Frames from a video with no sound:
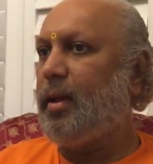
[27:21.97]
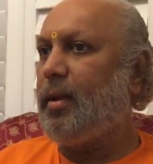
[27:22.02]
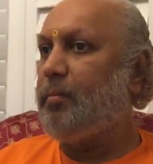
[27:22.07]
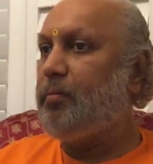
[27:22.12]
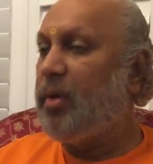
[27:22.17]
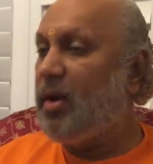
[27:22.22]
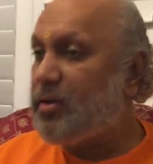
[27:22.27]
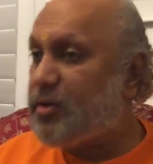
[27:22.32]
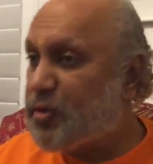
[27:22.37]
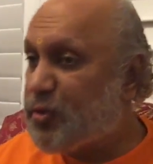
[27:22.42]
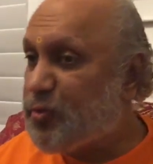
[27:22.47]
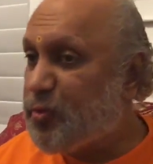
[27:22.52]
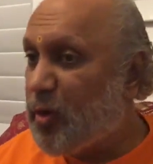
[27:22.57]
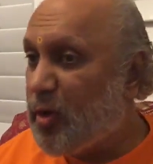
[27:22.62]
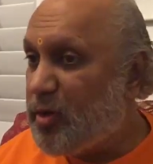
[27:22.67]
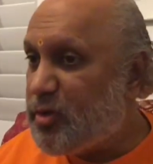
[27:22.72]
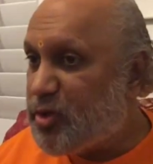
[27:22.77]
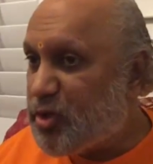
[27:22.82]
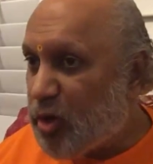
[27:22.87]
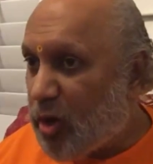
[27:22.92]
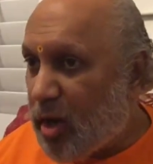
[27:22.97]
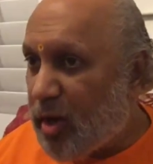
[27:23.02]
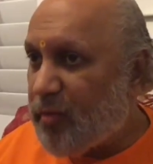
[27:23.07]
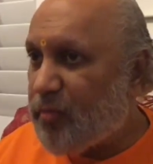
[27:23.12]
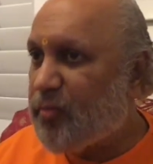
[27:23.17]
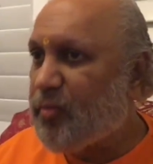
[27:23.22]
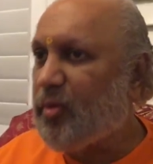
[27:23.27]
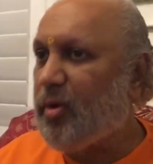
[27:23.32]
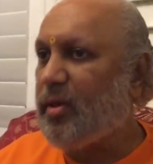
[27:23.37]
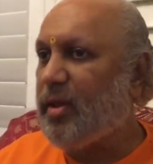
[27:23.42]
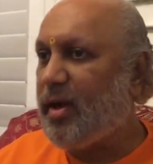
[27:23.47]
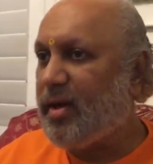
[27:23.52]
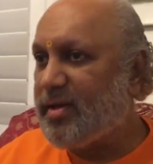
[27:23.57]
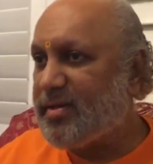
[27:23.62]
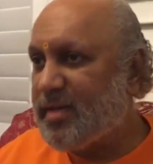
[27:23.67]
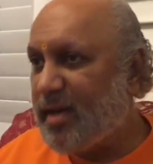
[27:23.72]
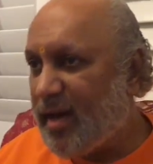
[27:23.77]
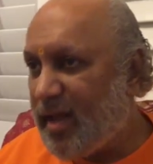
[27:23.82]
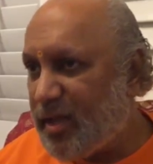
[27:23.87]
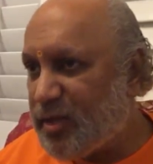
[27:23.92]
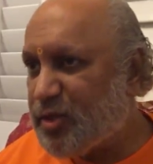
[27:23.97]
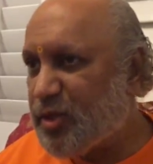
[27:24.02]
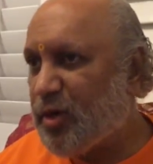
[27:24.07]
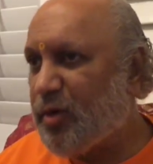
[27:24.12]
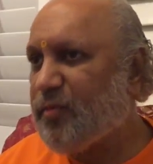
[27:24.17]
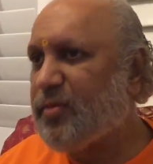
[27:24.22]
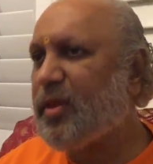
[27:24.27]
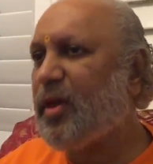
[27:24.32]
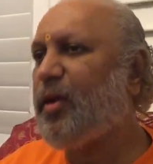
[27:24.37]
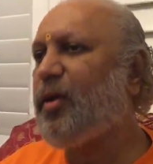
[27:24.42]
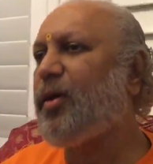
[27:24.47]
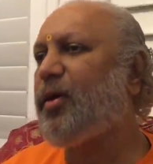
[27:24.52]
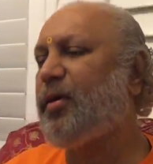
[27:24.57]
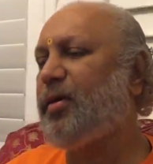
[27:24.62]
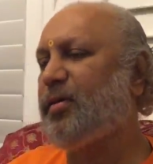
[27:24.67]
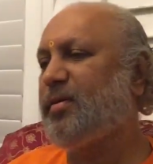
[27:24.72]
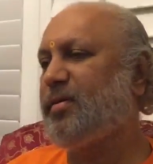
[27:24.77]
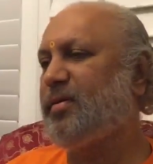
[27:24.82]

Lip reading: Blissful, joyful. That is the nature of the Lord.